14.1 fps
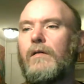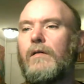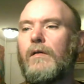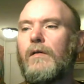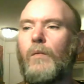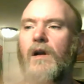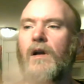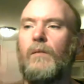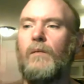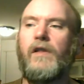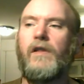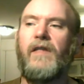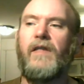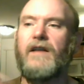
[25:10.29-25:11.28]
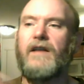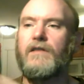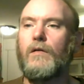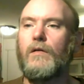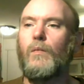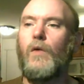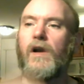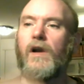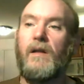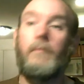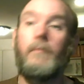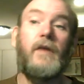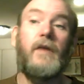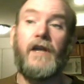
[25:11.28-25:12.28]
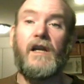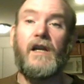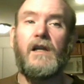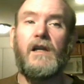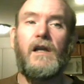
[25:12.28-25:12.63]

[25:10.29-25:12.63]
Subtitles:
or 1 and 1,000, or 1 and a million,